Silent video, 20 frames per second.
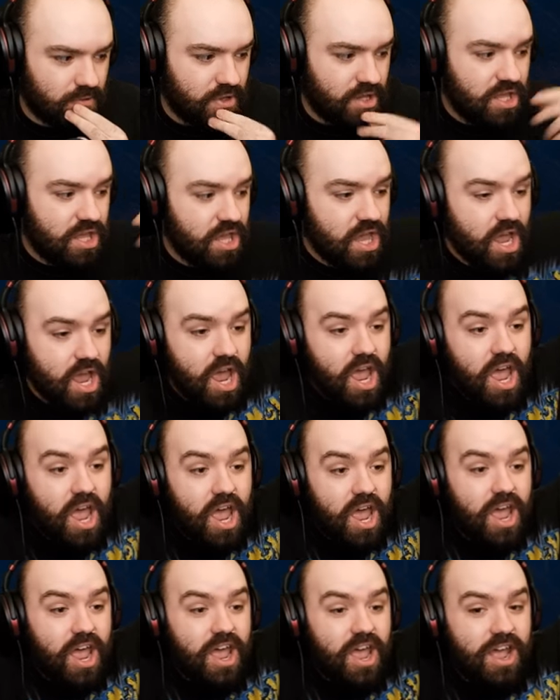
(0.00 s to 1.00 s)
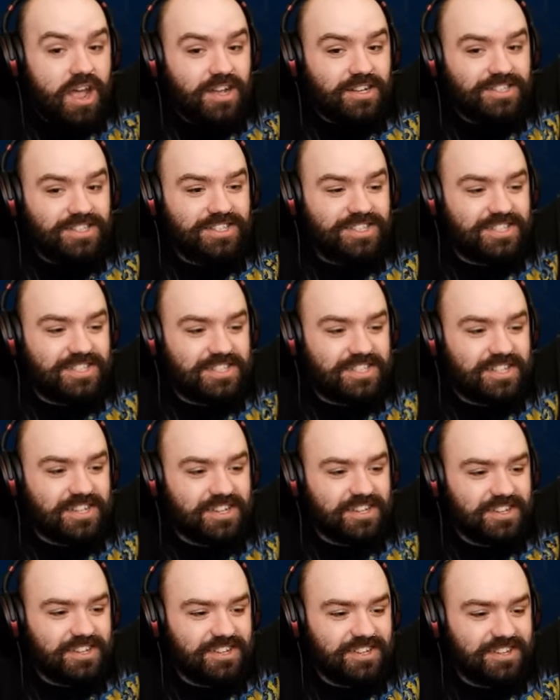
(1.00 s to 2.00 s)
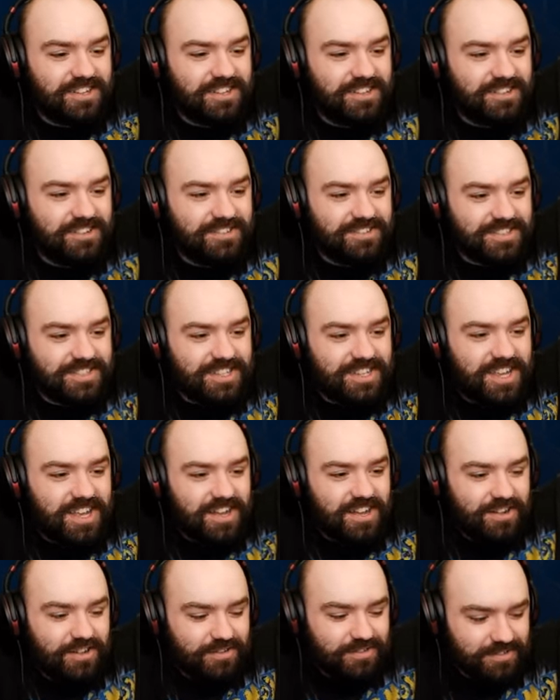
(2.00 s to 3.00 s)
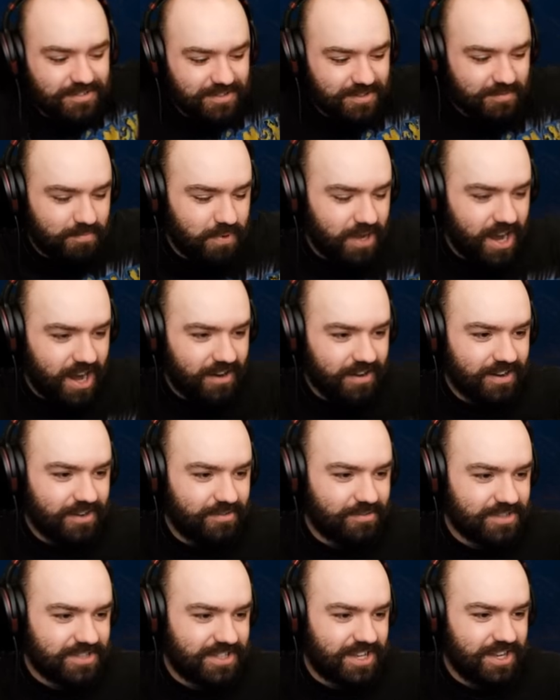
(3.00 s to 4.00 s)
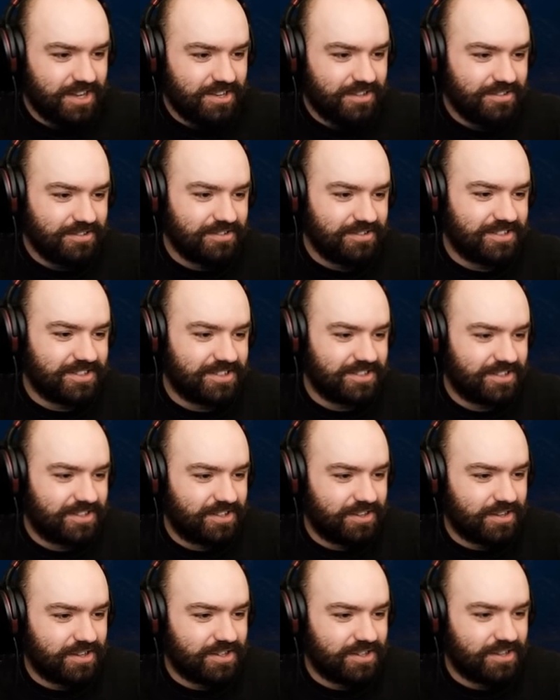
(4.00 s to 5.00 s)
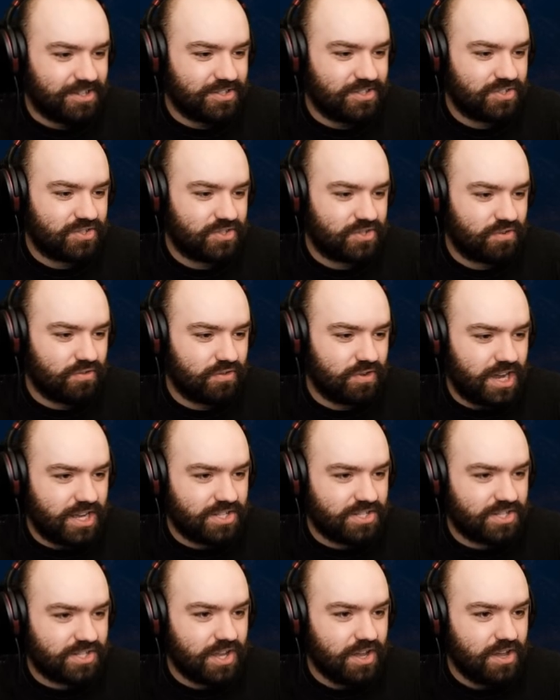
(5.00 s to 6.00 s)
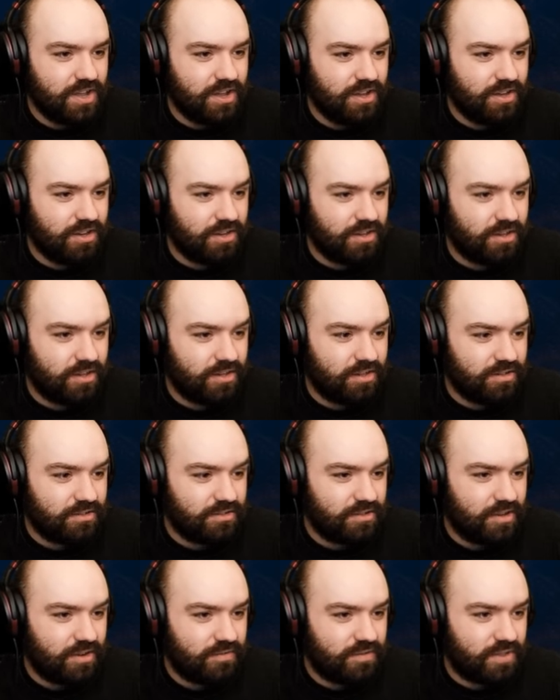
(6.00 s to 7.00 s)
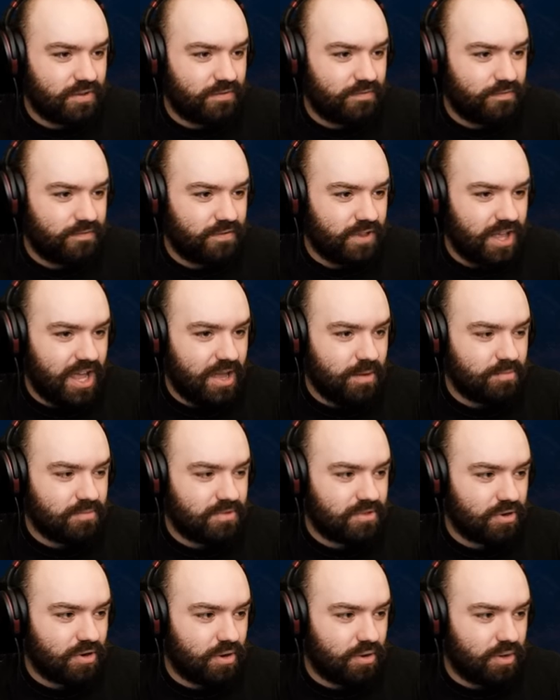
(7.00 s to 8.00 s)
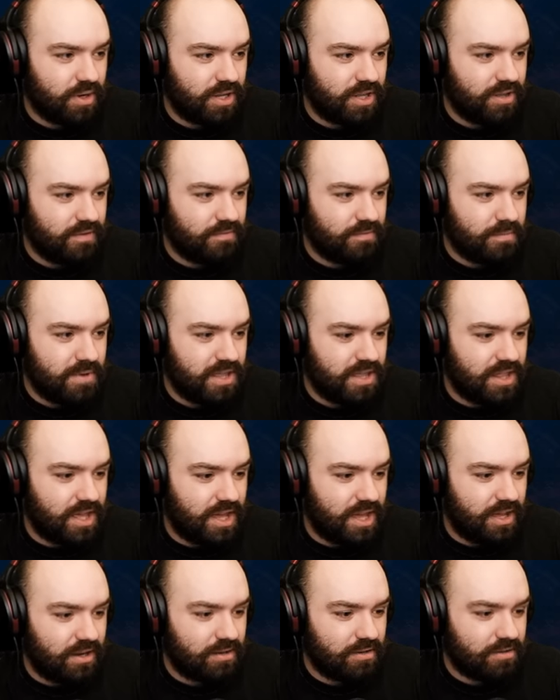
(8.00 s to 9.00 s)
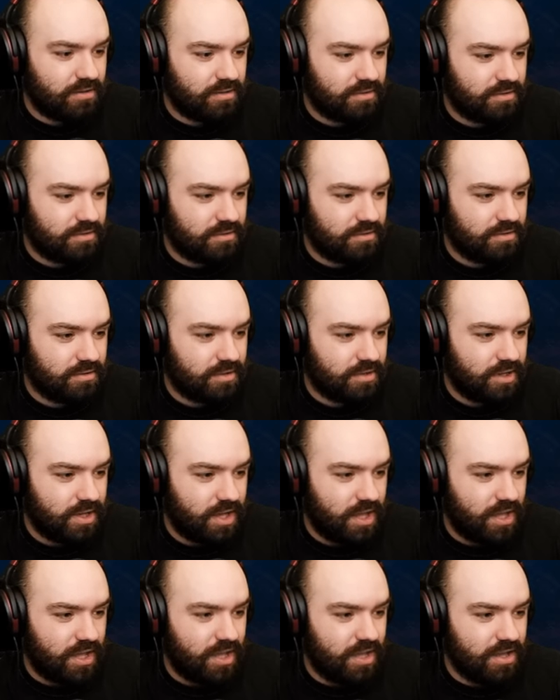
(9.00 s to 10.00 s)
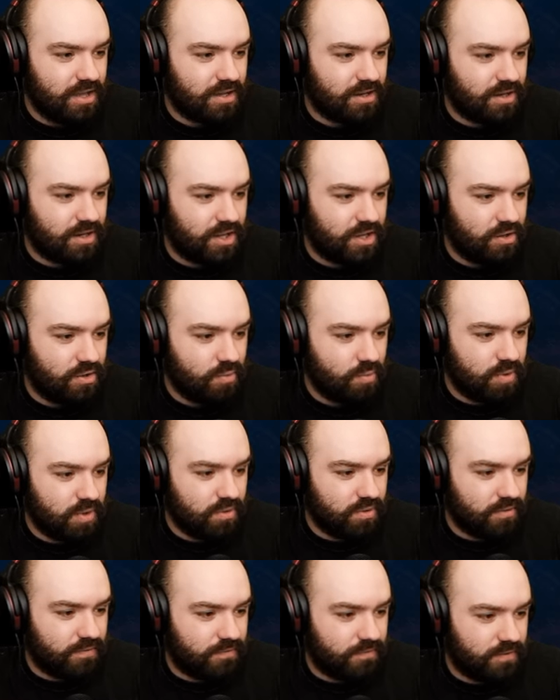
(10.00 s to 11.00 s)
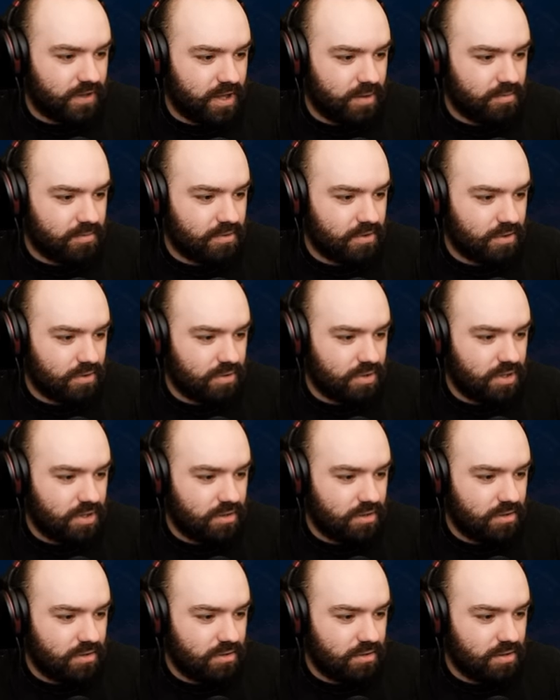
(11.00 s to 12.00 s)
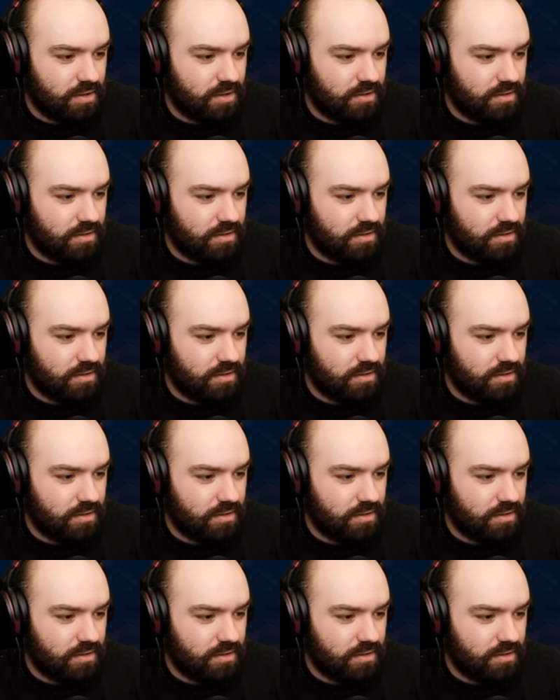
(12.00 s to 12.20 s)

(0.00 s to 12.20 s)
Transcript: Yes! It was killed! Barry was killed! God, the stress of the flamethrower. Give me that. Hey, Ian, can you wield a flamethrower, dude?